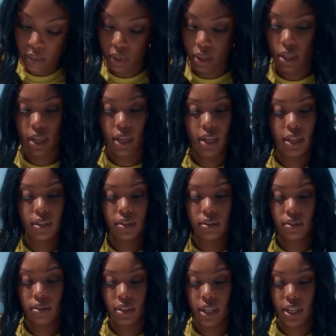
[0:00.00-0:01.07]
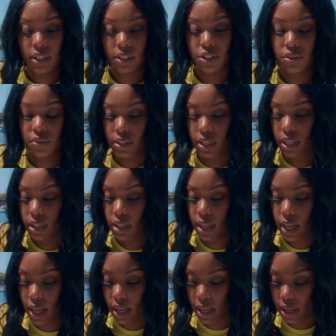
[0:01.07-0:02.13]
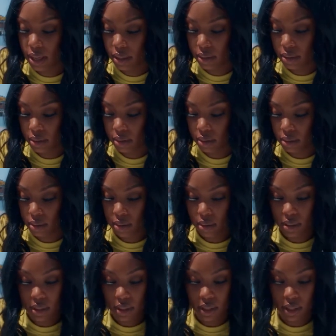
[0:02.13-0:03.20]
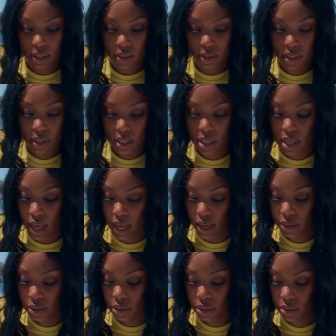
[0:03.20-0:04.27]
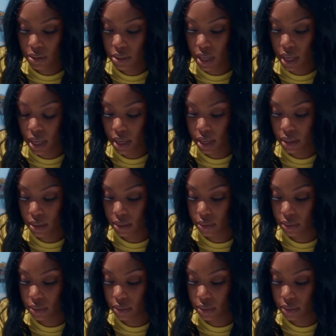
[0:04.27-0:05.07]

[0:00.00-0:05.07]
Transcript: Okay, now that you've done that and you see how to do that,